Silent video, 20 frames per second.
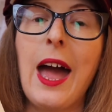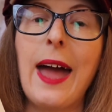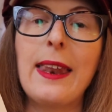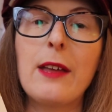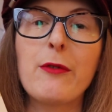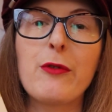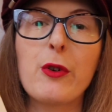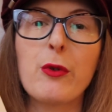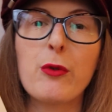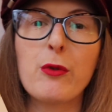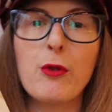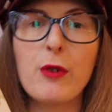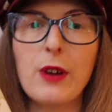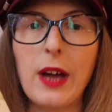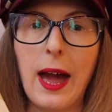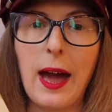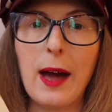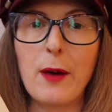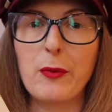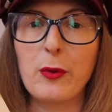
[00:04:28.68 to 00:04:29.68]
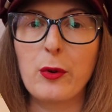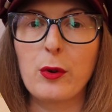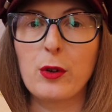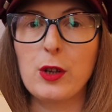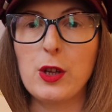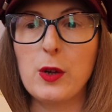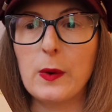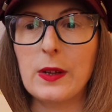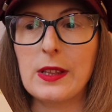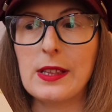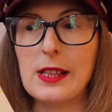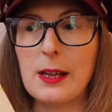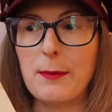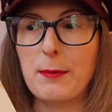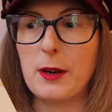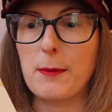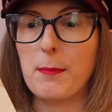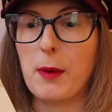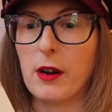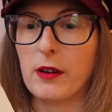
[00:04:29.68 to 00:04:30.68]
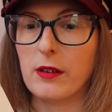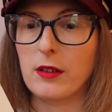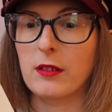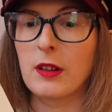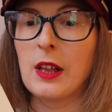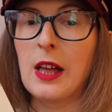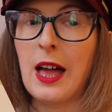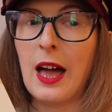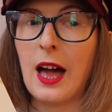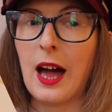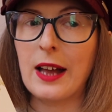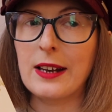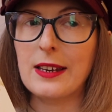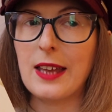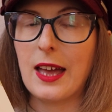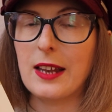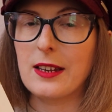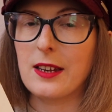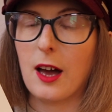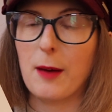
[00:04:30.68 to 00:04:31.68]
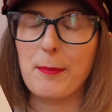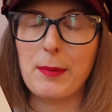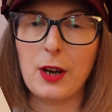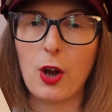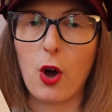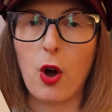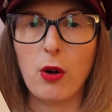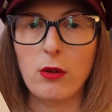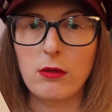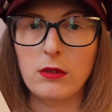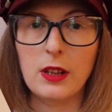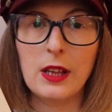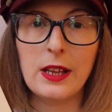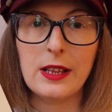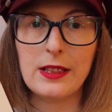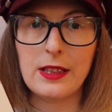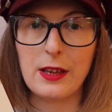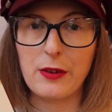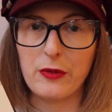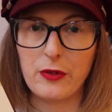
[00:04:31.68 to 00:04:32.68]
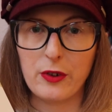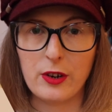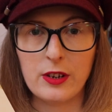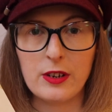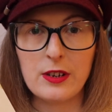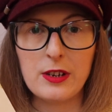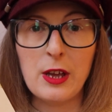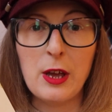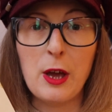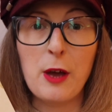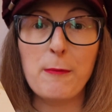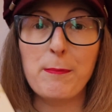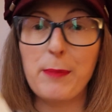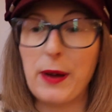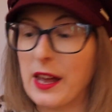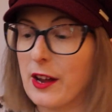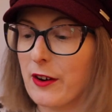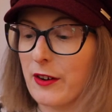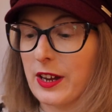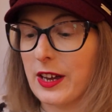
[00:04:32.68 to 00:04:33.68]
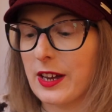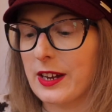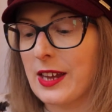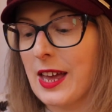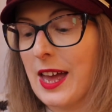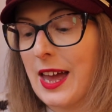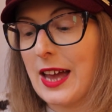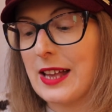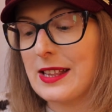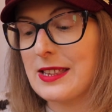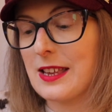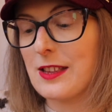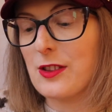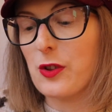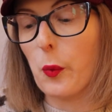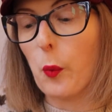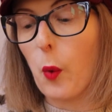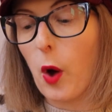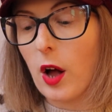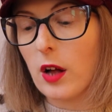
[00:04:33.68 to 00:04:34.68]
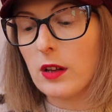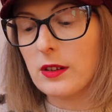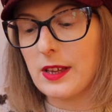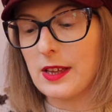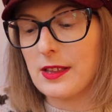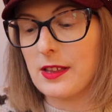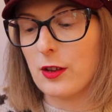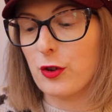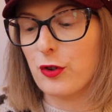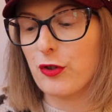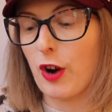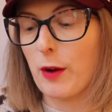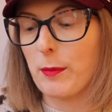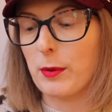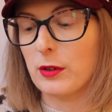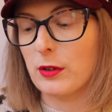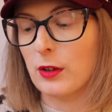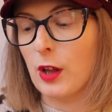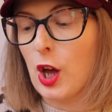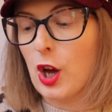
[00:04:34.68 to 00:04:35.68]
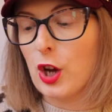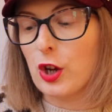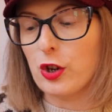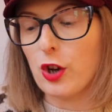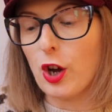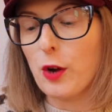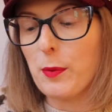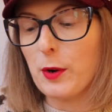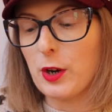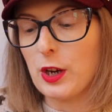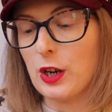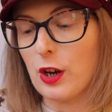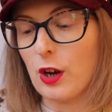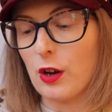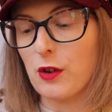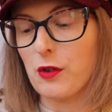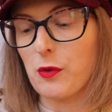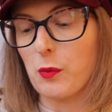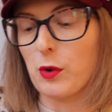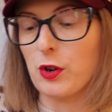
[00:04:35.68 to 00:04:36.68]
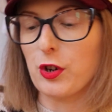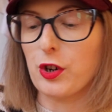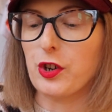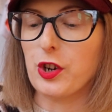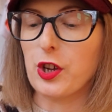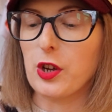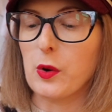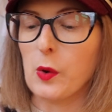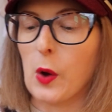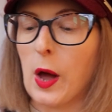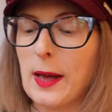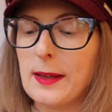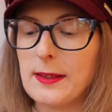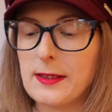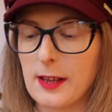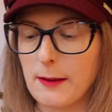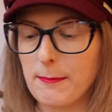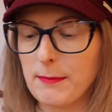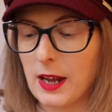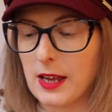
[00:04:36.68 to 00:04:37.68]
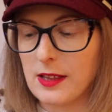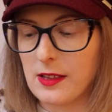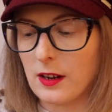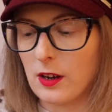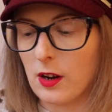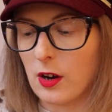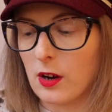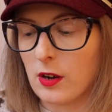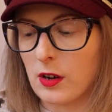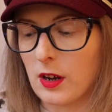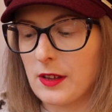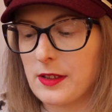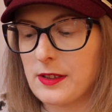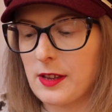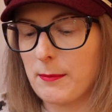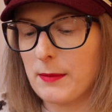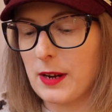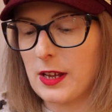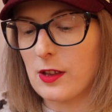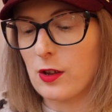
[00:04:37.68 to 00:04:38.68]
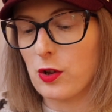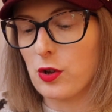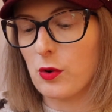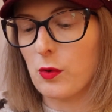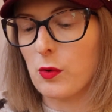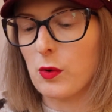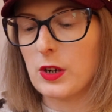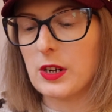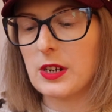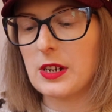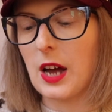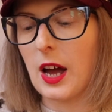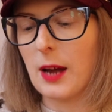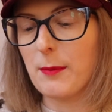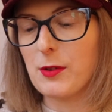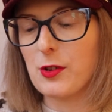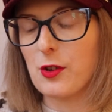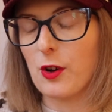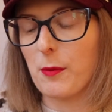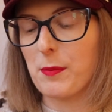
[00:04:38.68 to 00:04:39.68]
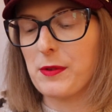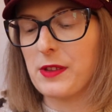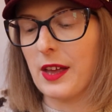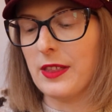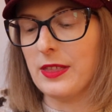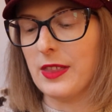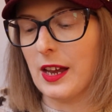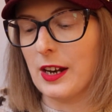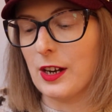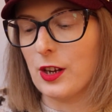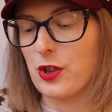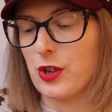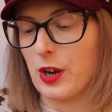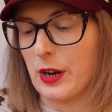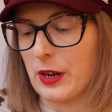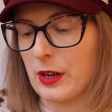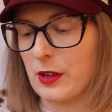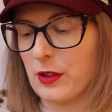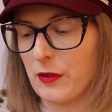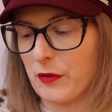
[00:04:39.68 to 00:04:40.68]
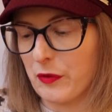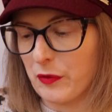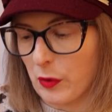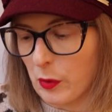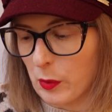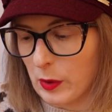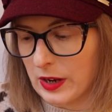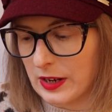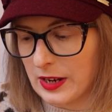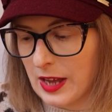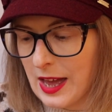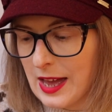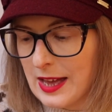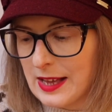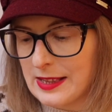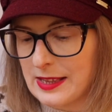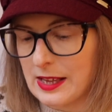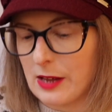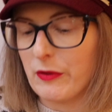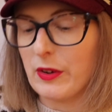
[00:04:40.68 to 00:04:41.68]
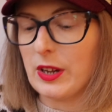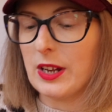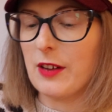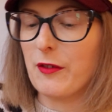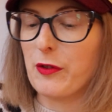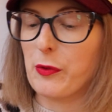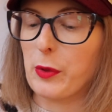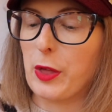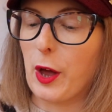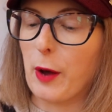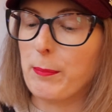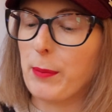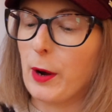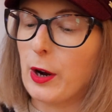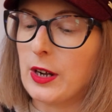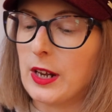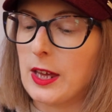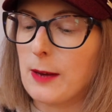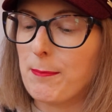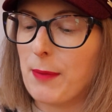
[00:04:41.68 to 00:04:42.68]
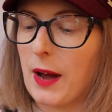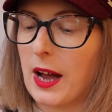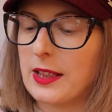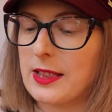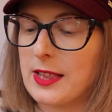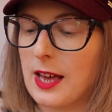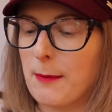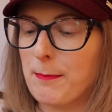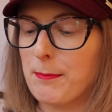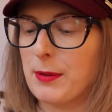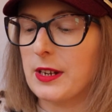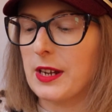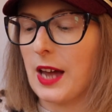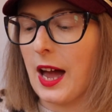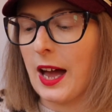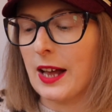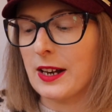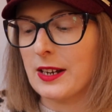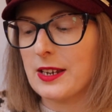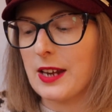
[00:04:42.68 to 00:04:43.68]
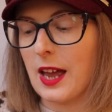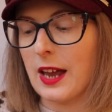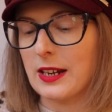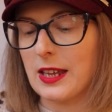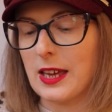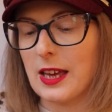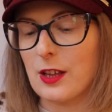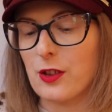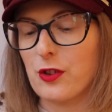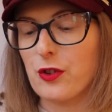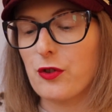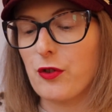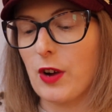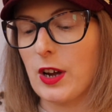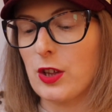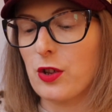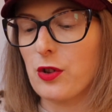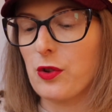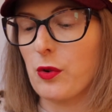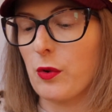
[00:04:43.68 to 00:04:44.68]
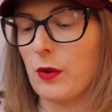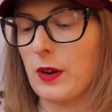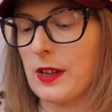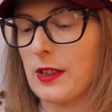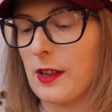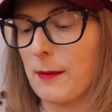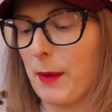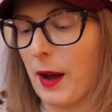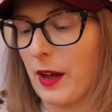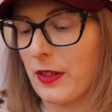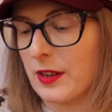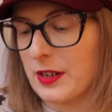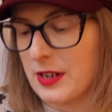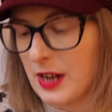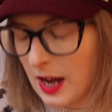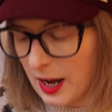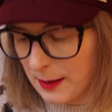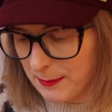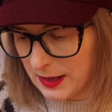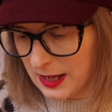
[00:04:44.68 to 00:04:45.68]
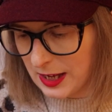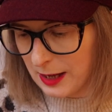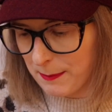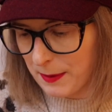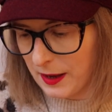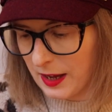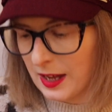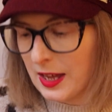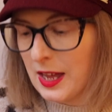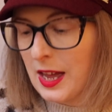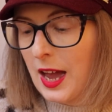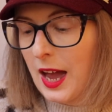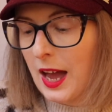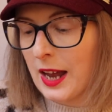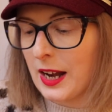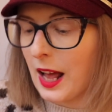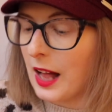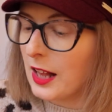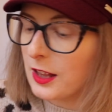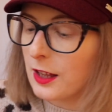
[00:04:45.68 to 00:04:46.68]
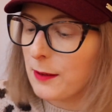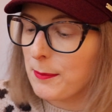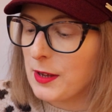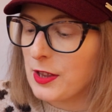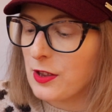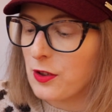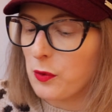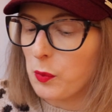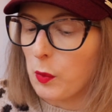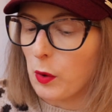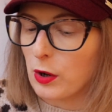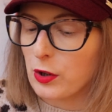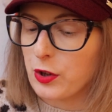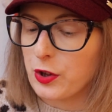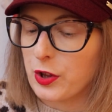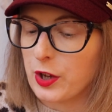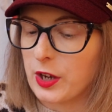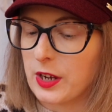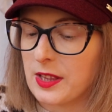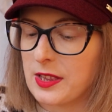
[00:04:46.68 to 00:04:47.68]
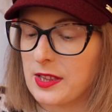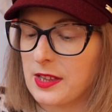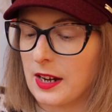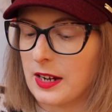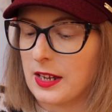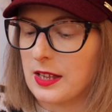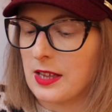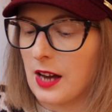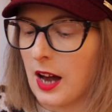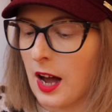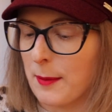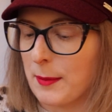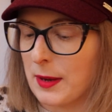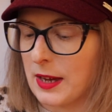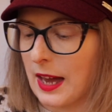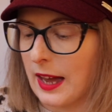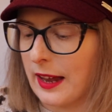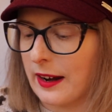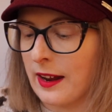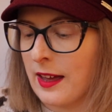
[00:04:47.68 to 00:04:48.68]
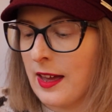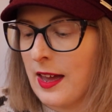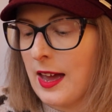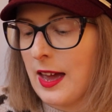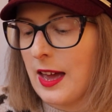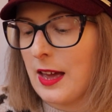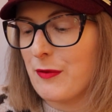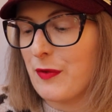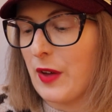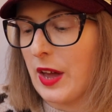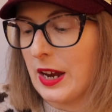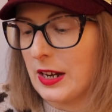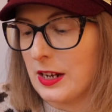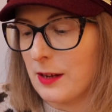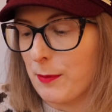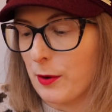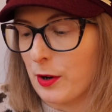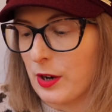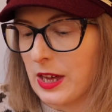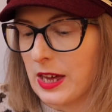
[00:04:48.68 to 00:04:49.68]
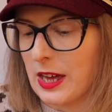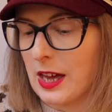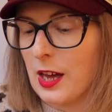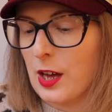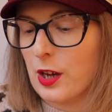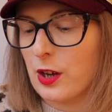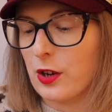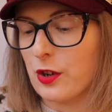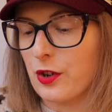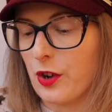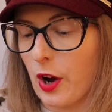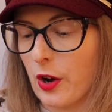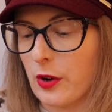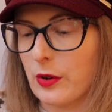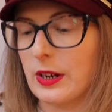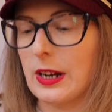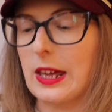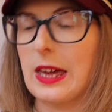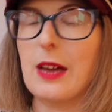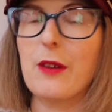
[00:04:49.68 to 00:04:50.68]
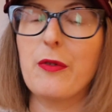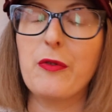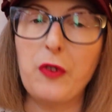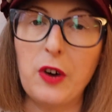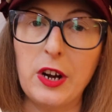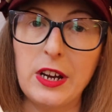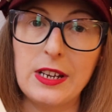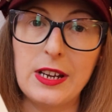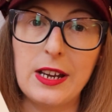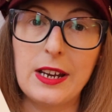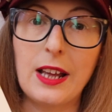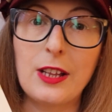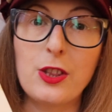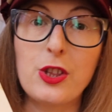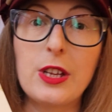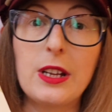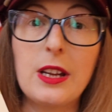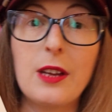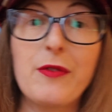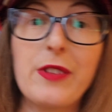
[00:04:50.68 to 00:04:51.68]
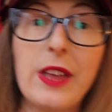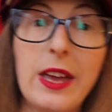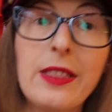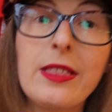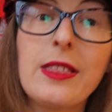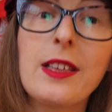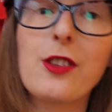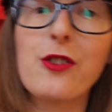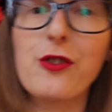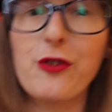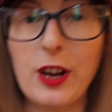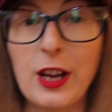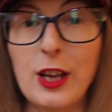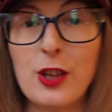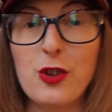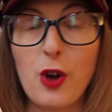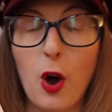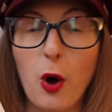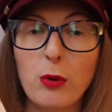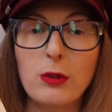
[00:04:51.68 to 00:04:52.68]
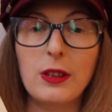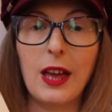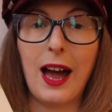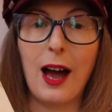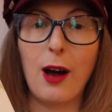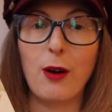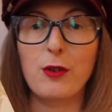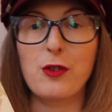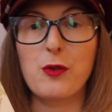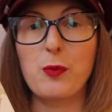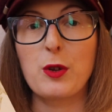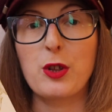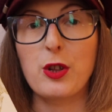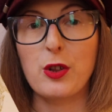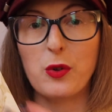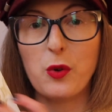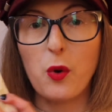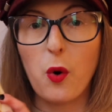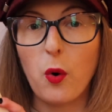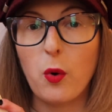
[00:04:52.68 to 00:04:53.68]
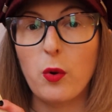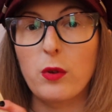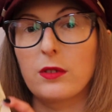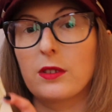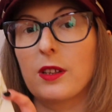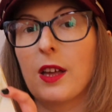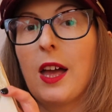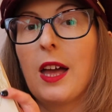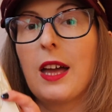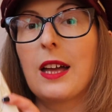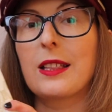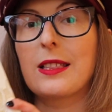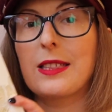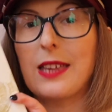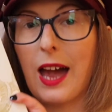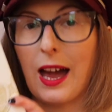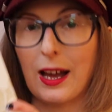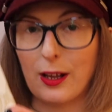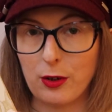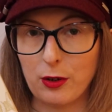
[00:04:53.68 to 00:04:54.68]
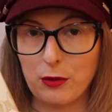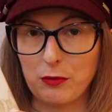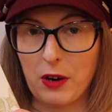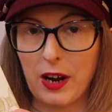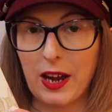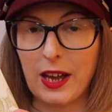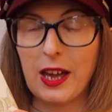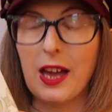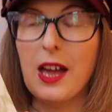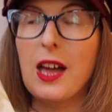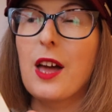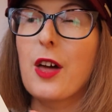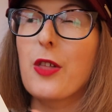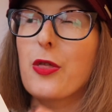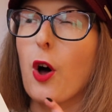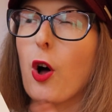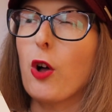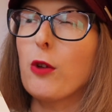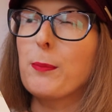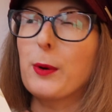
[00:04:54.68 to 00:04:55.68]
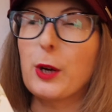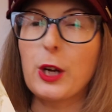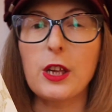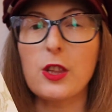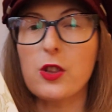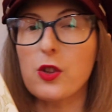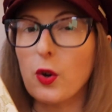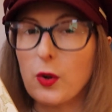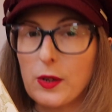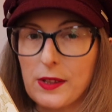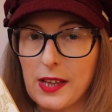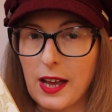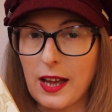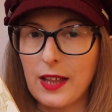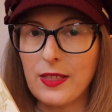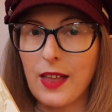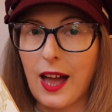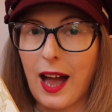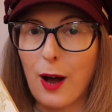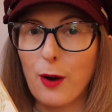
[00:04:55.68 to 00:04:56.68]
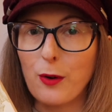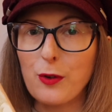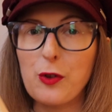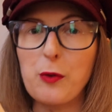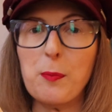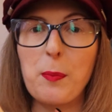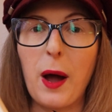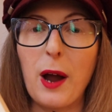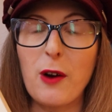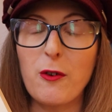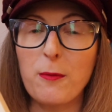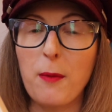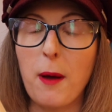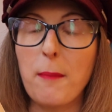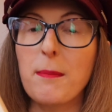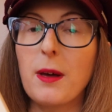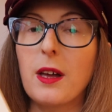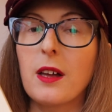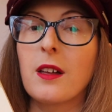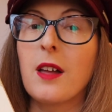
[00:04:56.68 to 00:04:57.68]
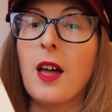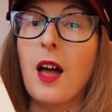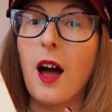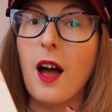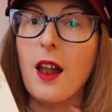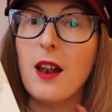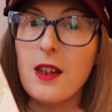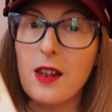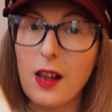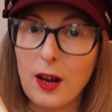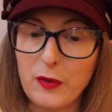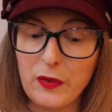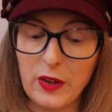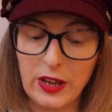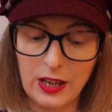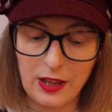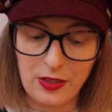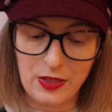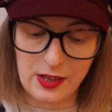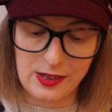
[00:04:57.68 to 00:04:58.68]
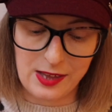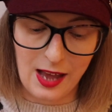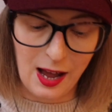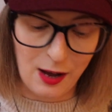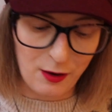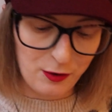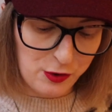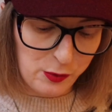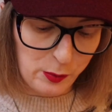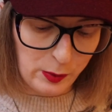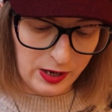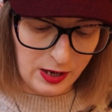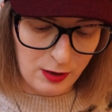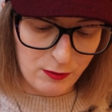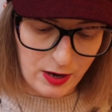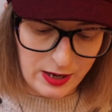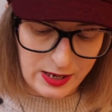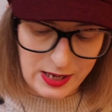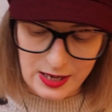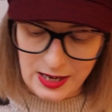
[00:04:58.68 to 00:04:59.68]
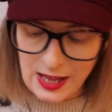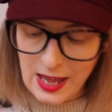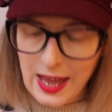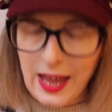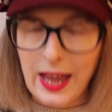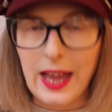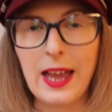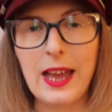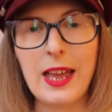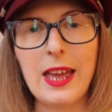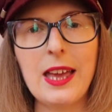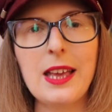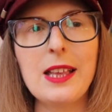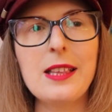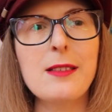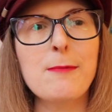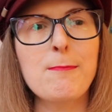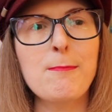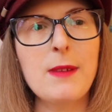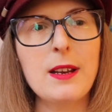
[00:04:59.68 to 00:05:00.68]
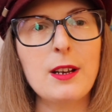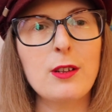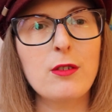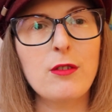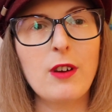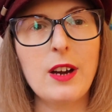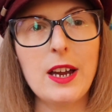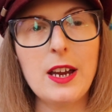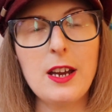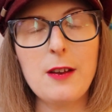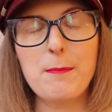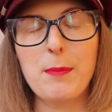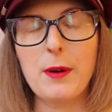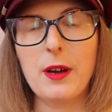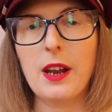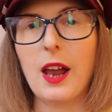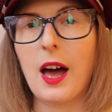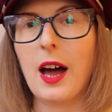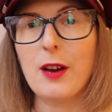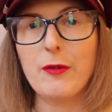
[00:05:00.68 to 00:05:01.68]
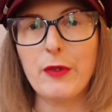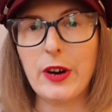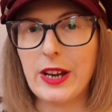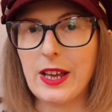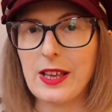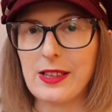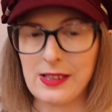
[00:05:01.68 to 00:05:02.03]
and if you're not careful, you can slip in a puddle and end up in a whole different period. It says the world is in trouble, nobody knows what to do, some days are long, some days are short, time stops and then jerks forward. Silvia lives with her bony, bad-tempered aunt and hears strange stories about the timekeeper, an alchemist's watch that could study time again if anybody could only find it. And she lives in this strange old house which is called Tanglewreck. The whole book is not set in the house, but I remember loving this house when I read it. It is middle grade, but I read it